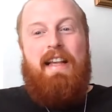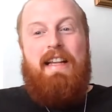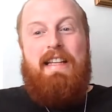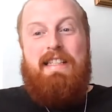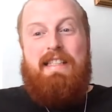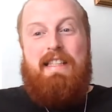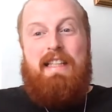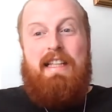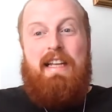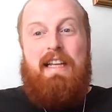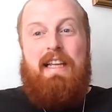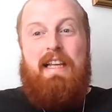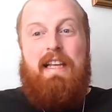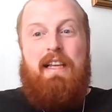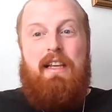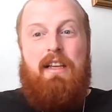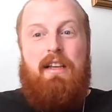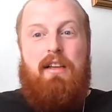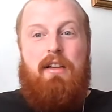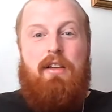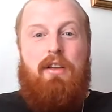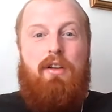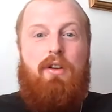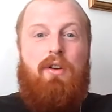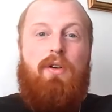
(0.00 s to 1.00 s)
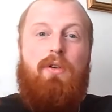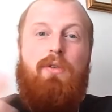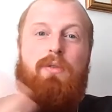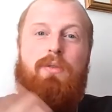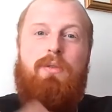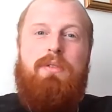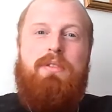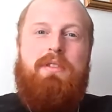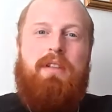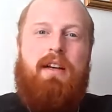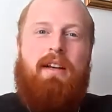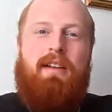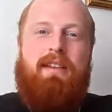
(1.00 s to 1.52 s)
is that it
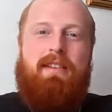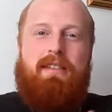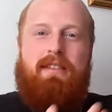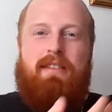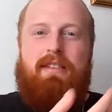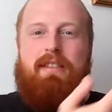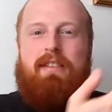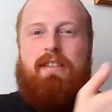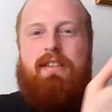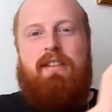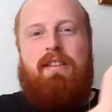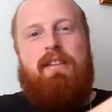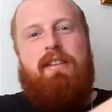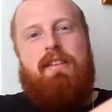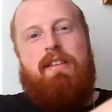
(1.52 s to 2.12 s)
calls us